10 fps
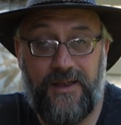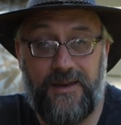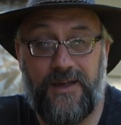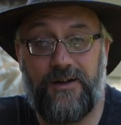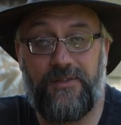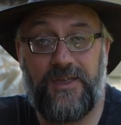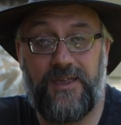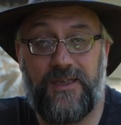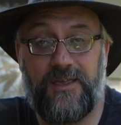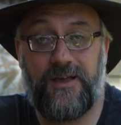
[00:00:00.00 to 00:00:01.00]
Now,
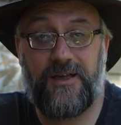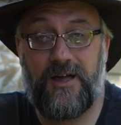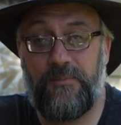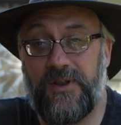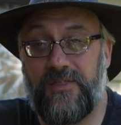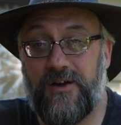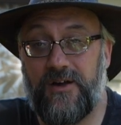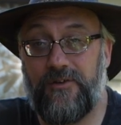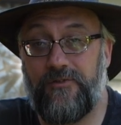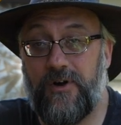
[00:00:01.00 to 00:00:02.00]
the company that
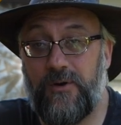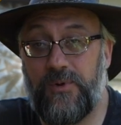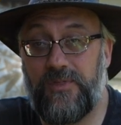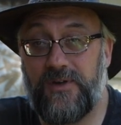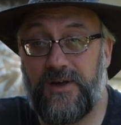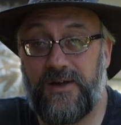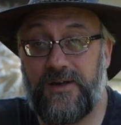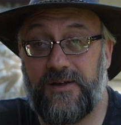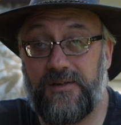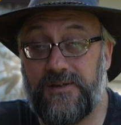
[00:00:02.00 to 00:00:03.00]
I've gone with
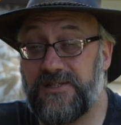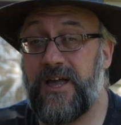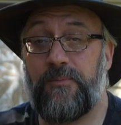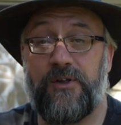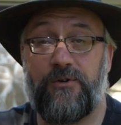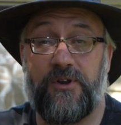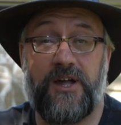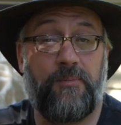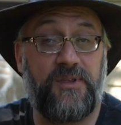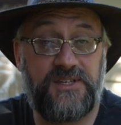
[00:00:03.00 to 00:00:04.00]
is a company called
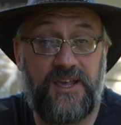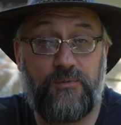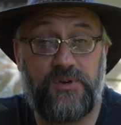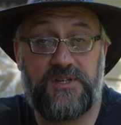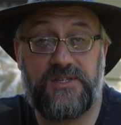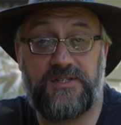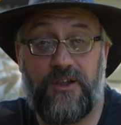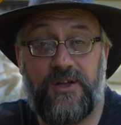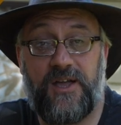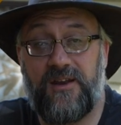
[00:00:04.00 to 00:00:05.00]
Couplertech, which is
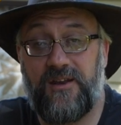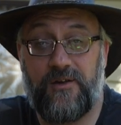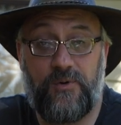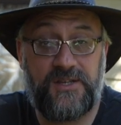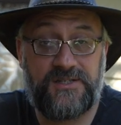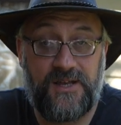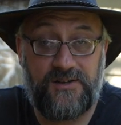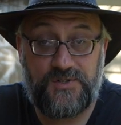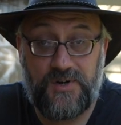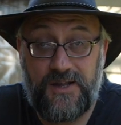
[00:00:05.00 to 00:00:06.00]
located in
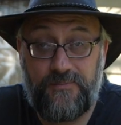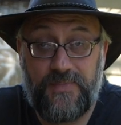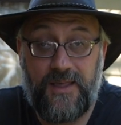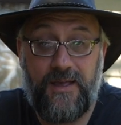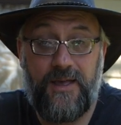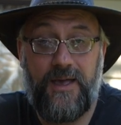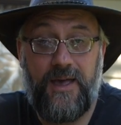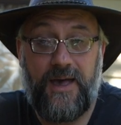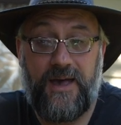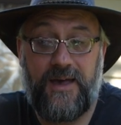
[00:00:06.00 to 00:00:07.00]
Queensland, Australia.
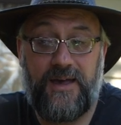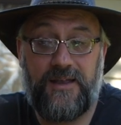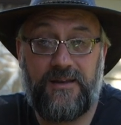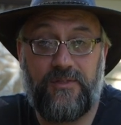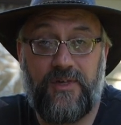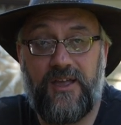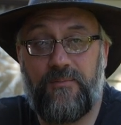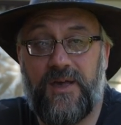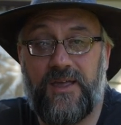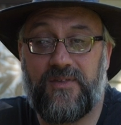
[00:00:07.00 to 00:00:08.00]
And they
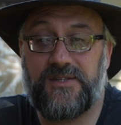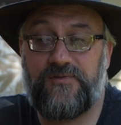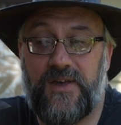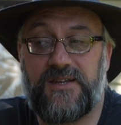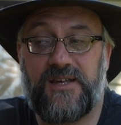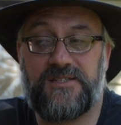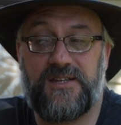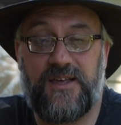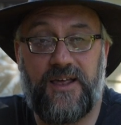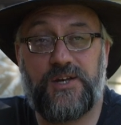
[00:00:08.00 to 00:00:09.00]
make this
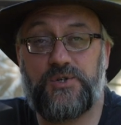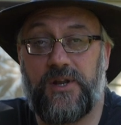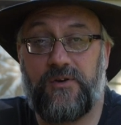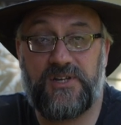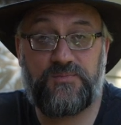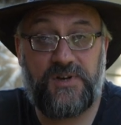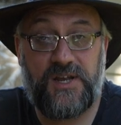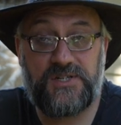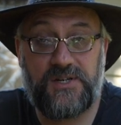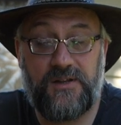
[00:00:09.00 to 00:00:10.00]
fantastic electronic rust
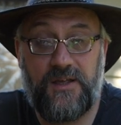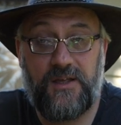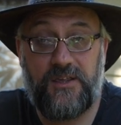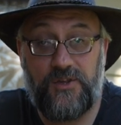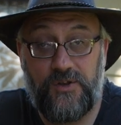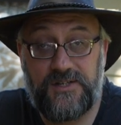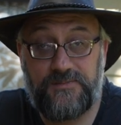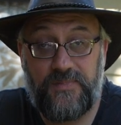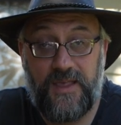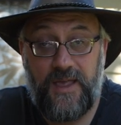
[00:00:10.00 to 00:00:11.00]
protection unit,
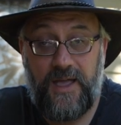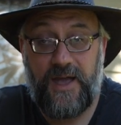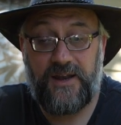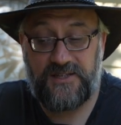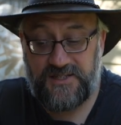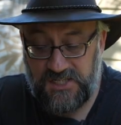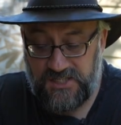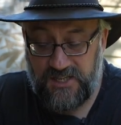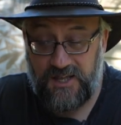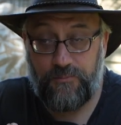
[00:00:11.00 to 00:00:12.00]
and it's essentially a